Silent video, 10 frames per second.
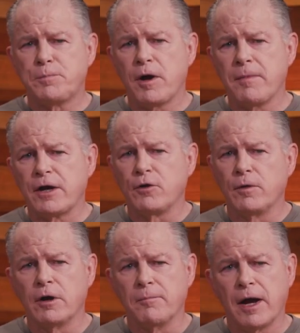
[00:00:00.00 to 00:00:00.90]
part of my
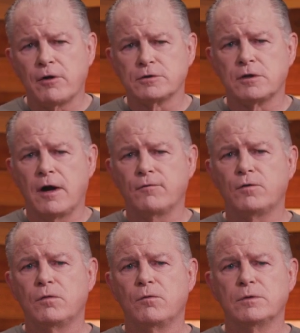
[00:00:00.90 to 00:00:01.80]
career at Microsoft
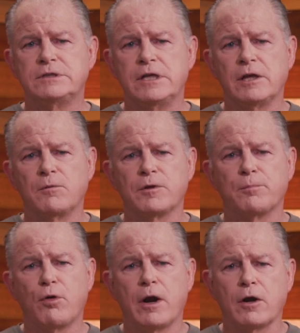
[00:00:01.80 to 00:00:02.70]
was dealing with a
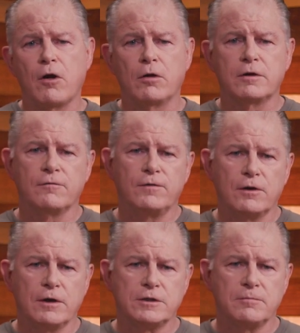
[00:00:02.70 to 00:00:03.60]
product called
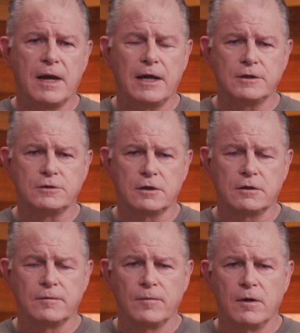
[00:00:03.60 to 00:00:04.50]
Configuration
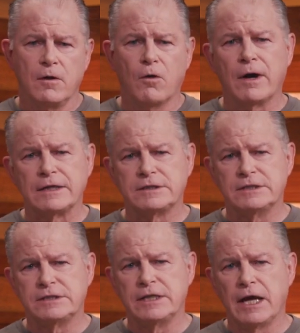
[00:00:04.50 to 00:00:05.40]
Manager, or
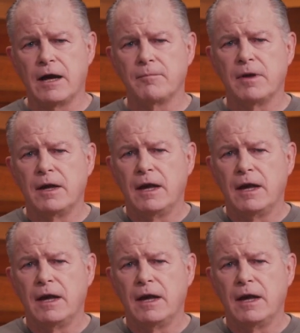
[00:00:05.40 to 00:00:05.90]
SCCM.